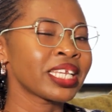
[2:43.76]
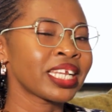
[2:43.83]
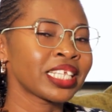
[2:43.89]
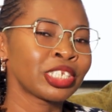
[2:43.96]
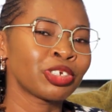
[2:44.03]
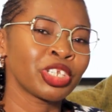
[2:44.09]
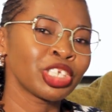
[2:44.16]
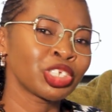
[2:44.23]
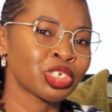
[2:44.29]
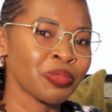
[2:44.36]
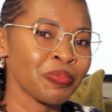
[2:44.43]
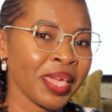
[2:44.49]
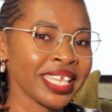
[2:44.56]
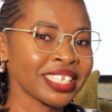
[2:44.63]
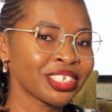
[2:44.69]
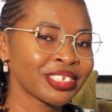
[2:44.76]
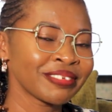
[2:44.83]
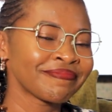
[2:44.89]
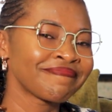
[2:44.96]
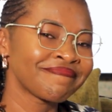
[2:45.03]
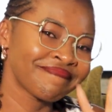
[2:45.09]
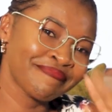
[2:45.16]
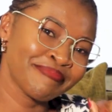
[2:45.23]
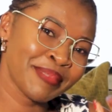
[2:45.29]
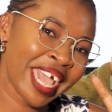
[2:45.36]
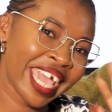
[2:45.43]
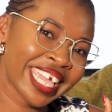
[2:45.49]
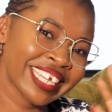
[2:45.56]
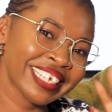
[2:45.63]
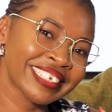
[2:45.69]
meet at the donation page.
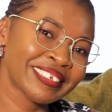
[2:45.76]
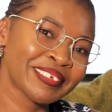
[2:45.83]
Bye.